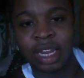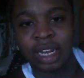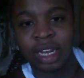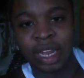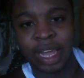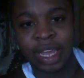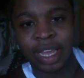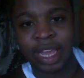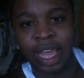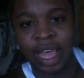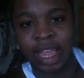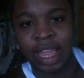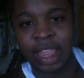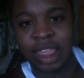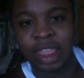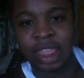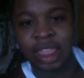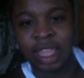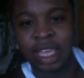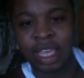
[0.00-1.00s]
Like, I
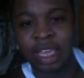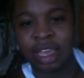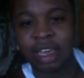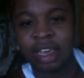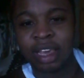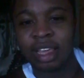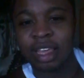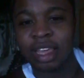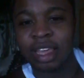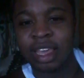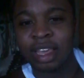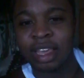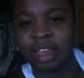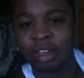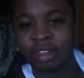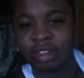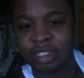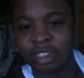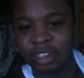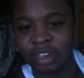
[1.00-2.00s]
think it
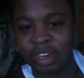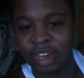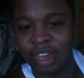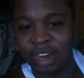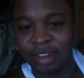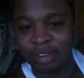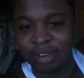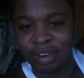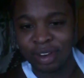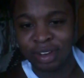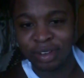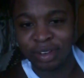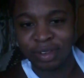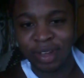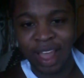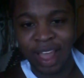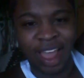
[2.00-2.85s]
causes your hair to grow.